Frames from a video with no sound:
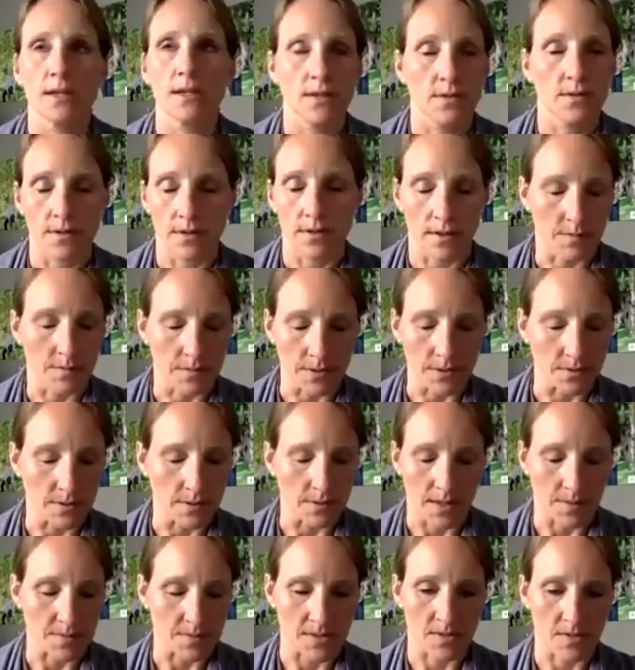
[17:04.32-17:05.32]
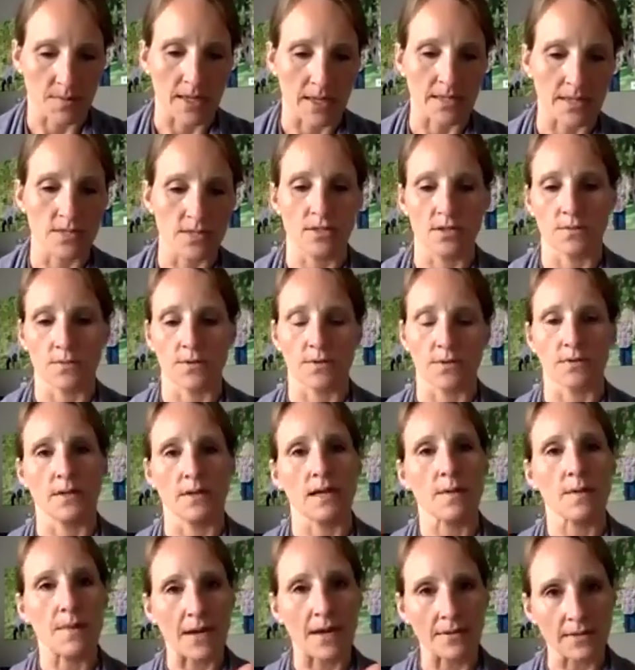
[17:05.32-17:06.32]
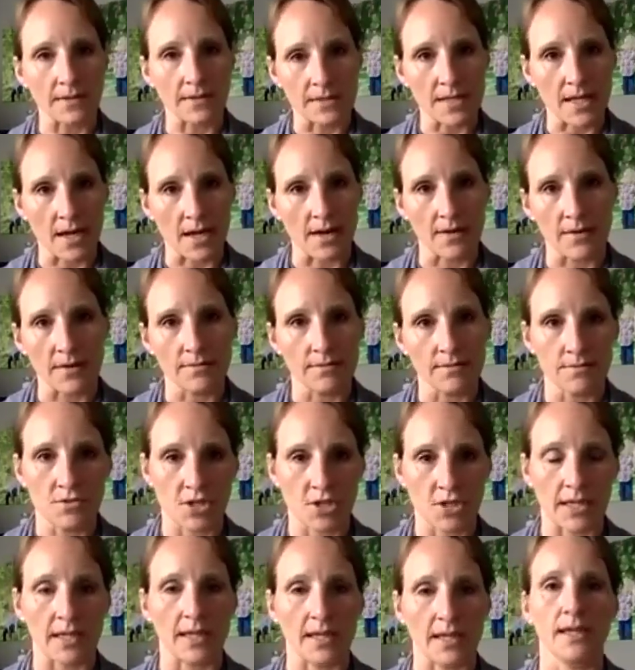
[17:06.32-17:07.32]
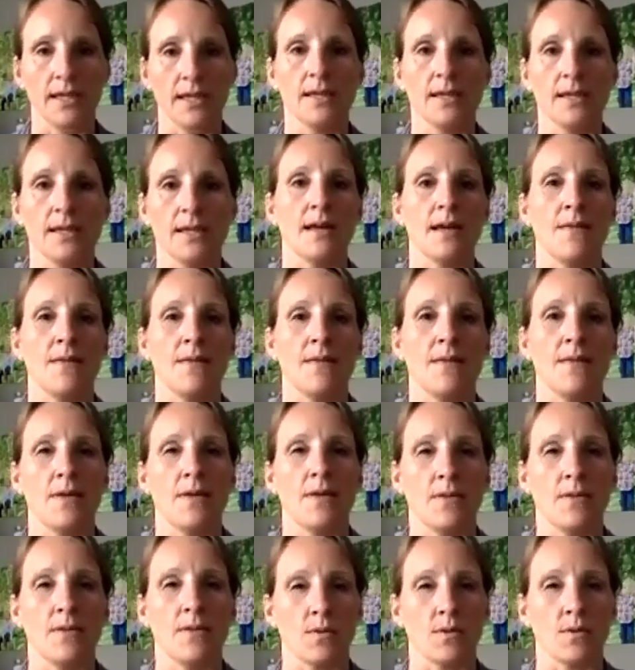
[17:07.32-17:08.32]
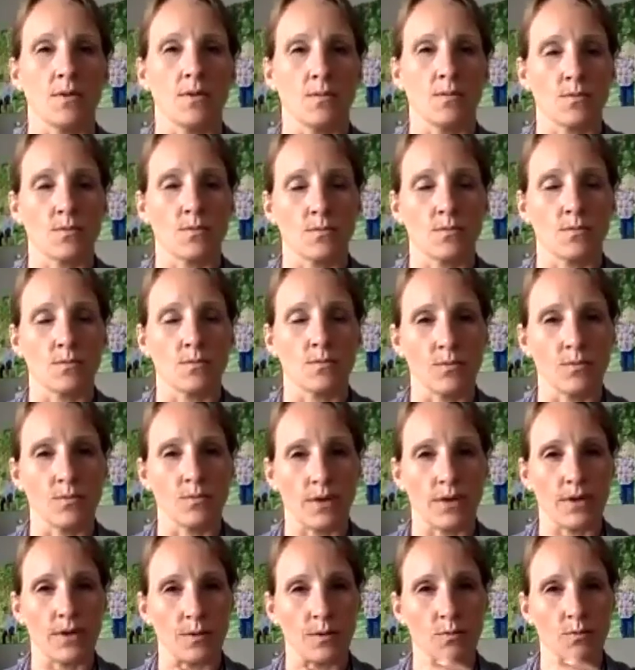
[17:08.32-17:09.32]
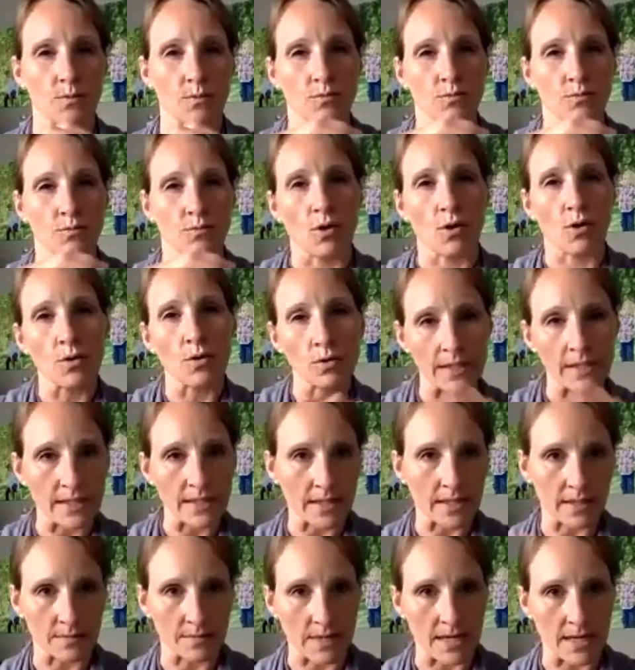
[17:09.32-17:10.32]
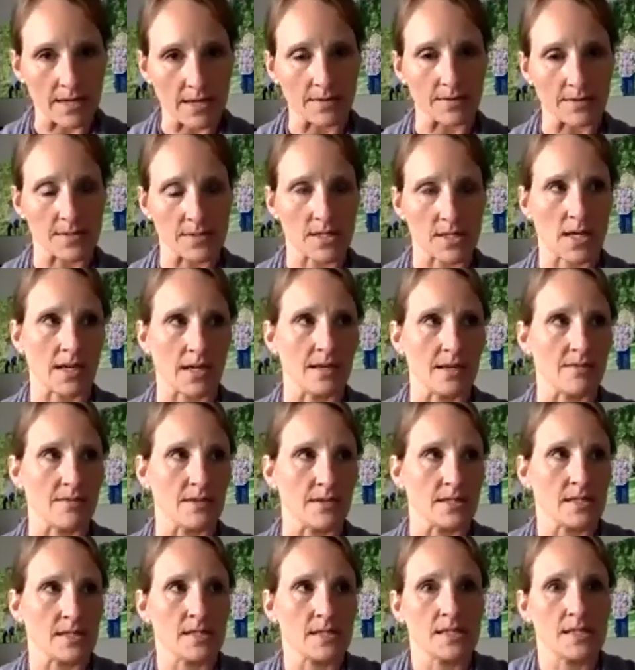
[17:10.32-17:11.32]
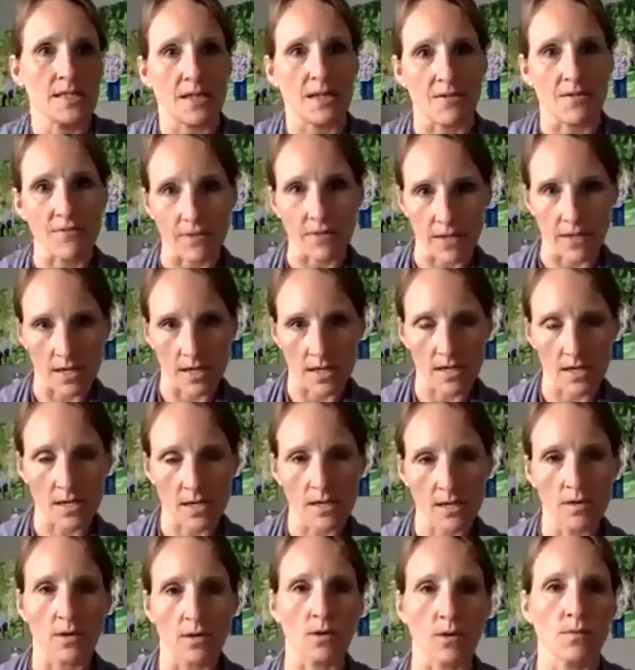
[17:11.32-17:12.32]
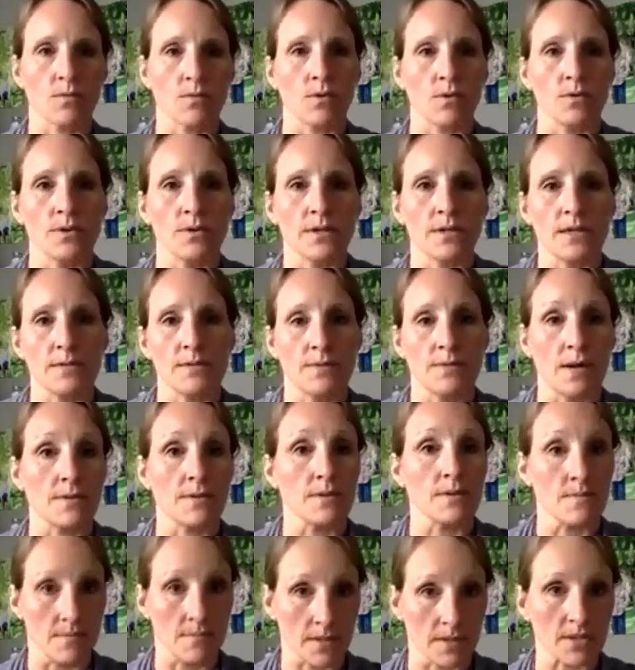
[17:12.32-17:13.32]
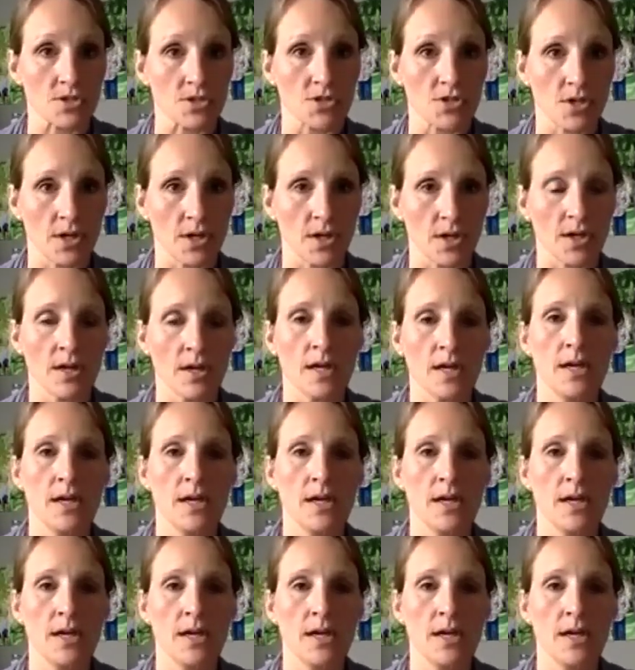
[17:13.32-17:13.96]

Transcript: cordon bleu comes to mind, where they're like pounding down chicken and then they're like rolling it around kind of a stuffing or rolling it around a mixture.